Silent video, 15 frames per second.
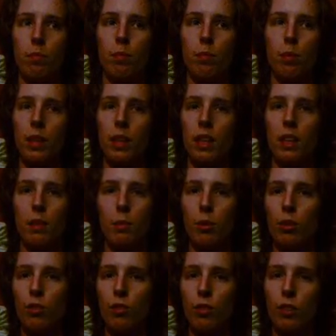pretty,
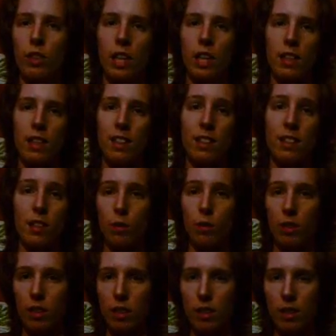beautiful, nice
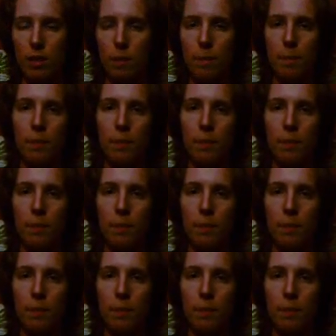theories